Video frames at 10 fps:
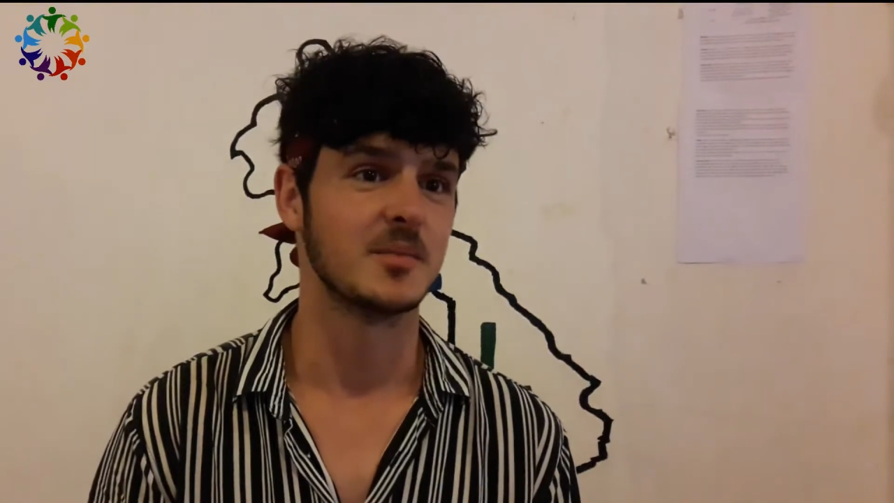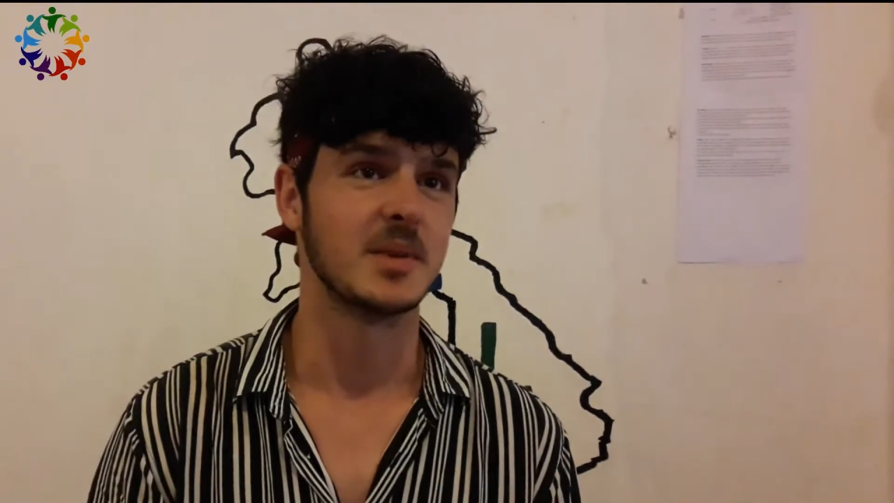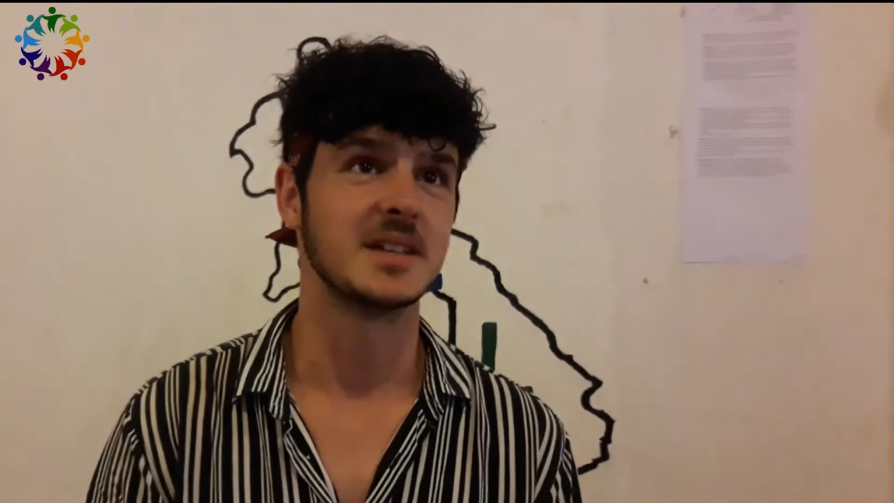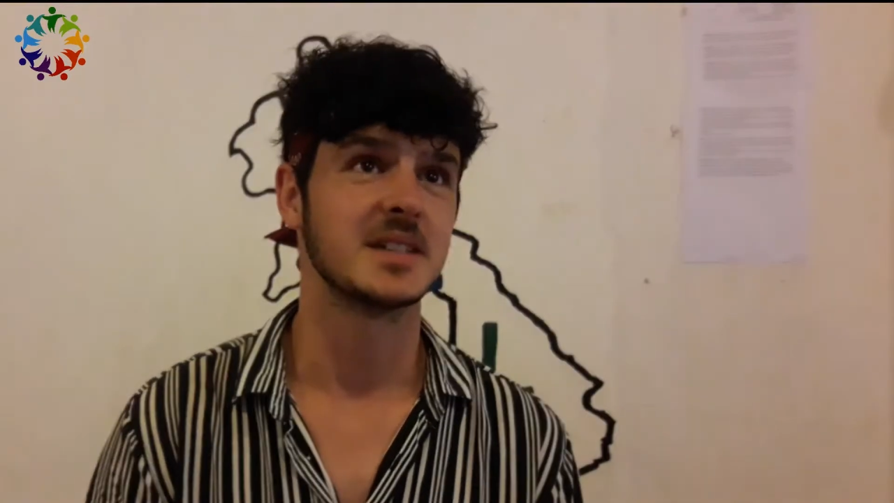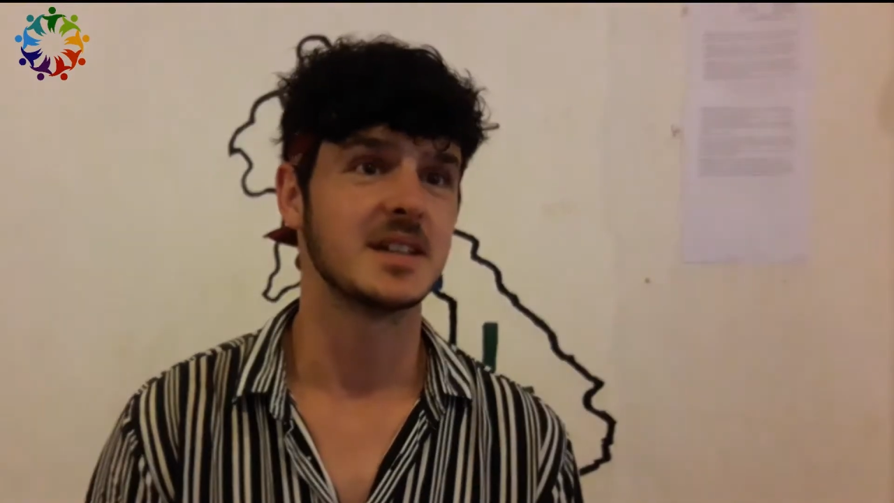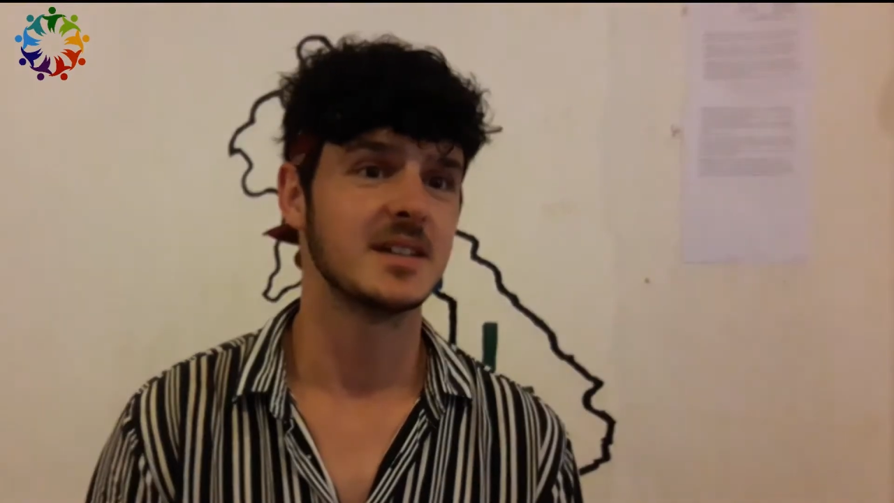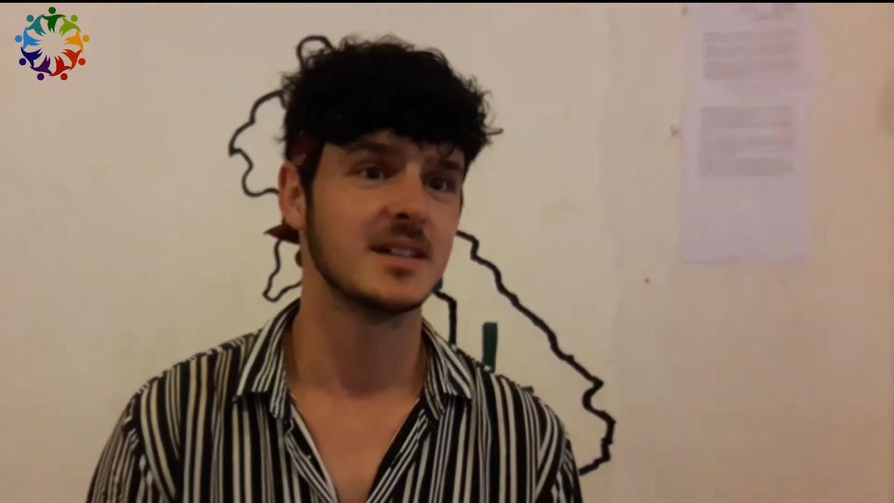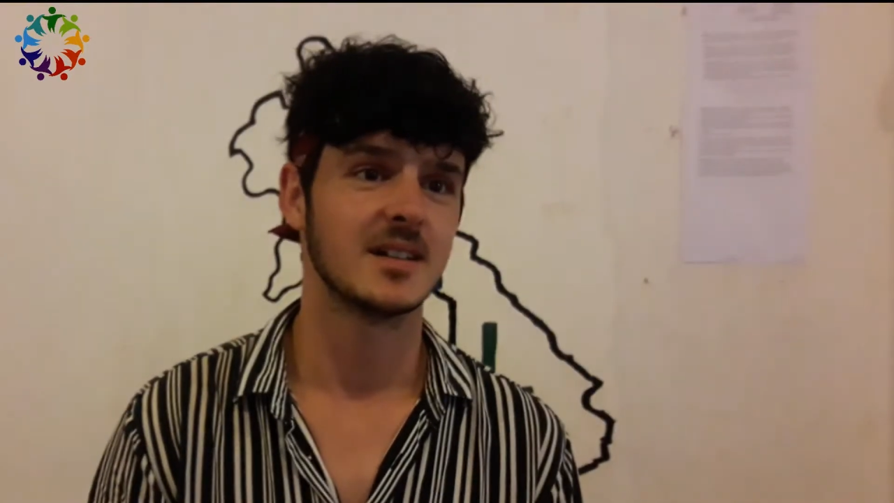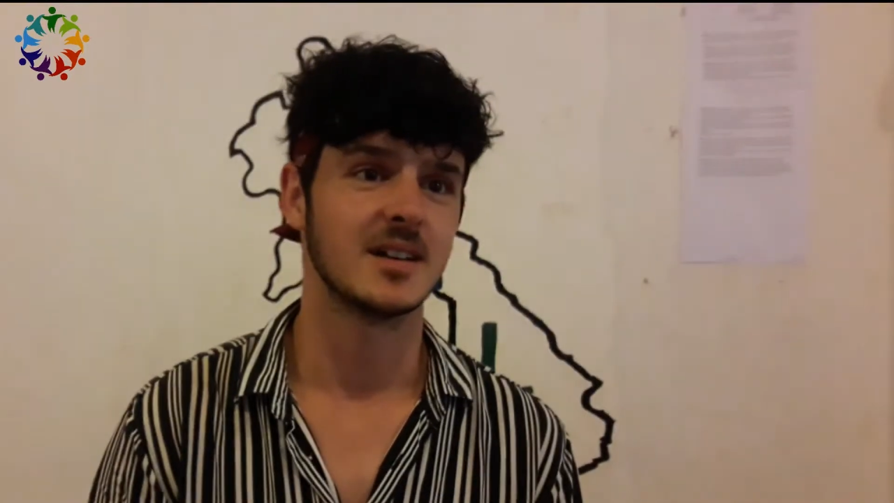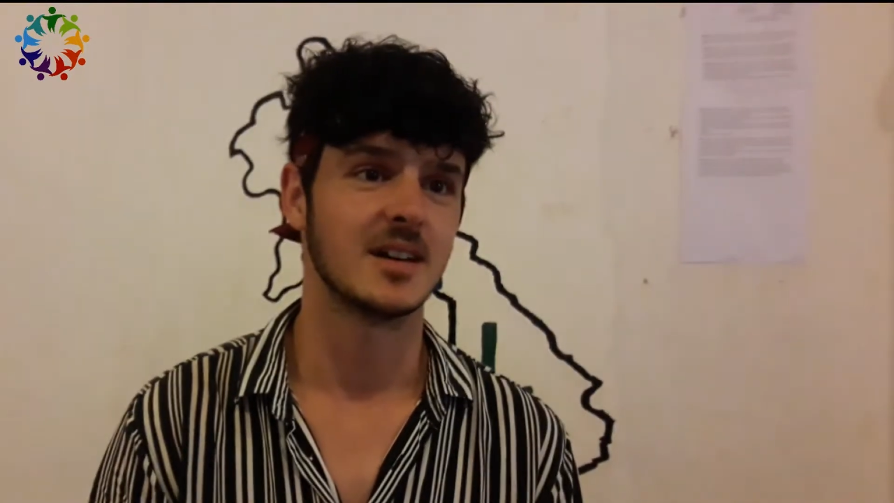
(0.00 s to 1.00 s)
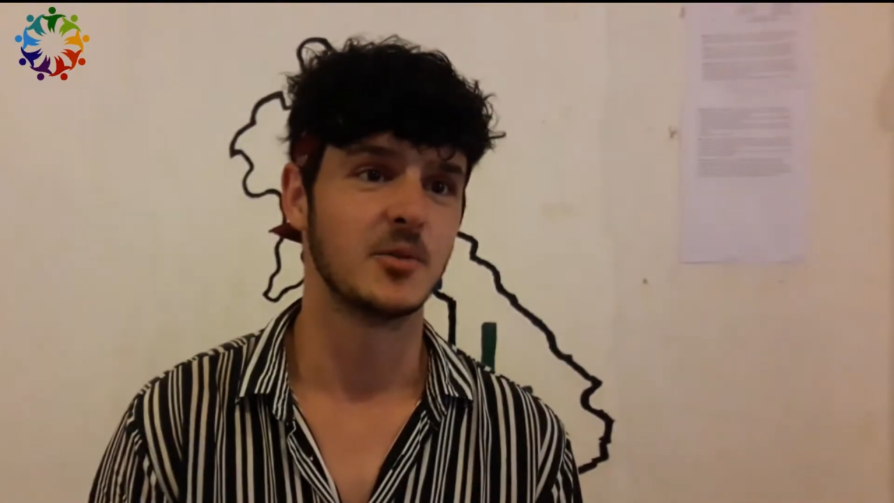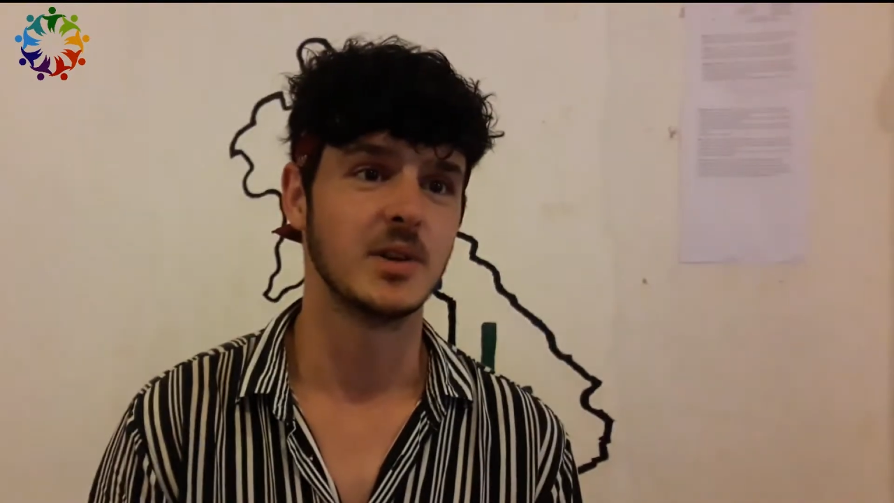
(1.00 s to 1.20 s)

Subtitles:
amazing. I